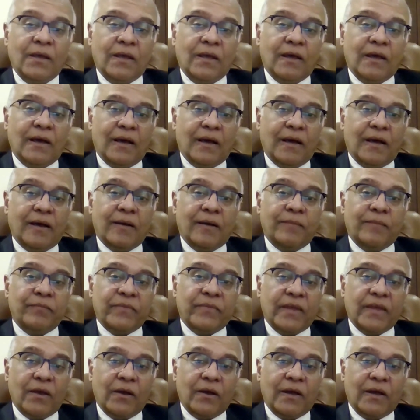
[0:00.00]

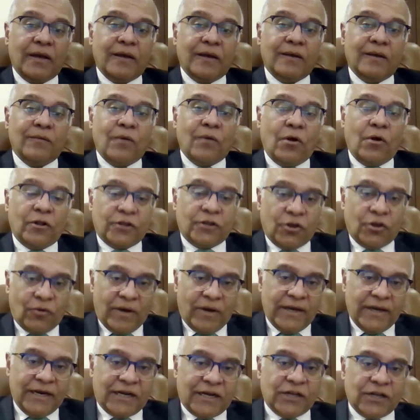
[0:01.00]
although
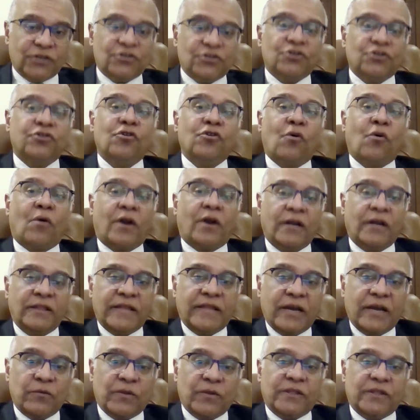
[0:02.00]
a little slower
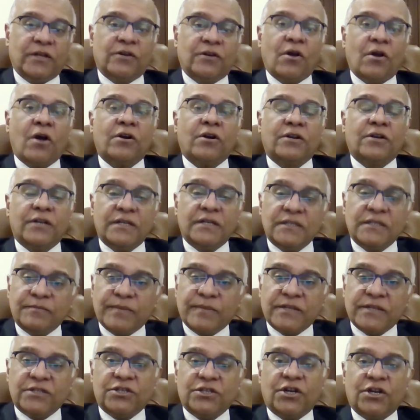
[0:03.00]
than with the doctors,
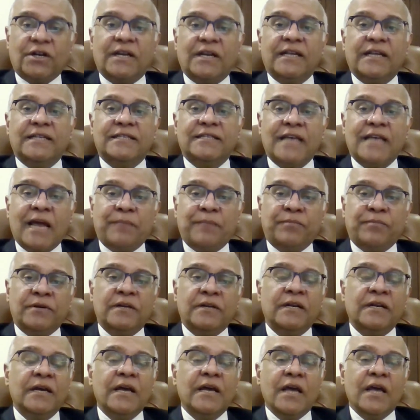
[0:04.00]
but certainly it's
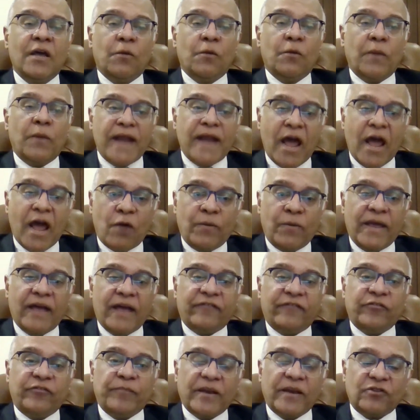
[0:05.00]
happened, where now we
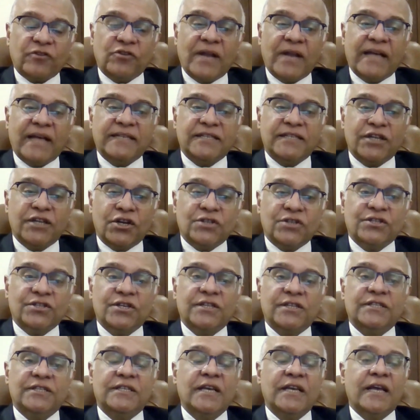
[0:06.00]
have specialized
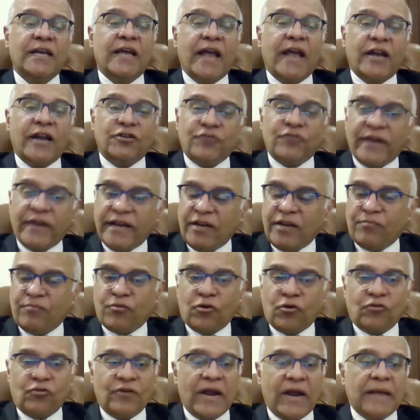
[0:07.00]
nurses and training
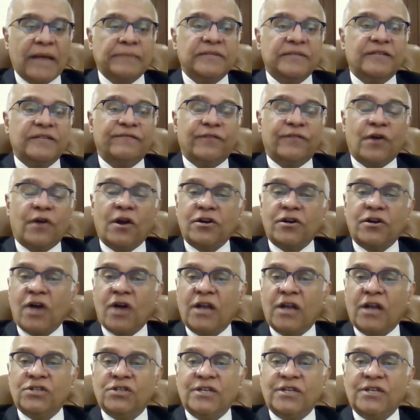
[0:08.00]
programs for
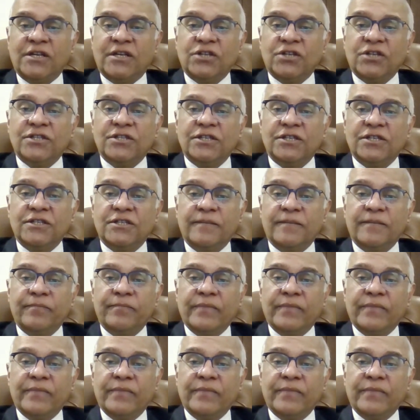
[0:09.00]
oncology nurses.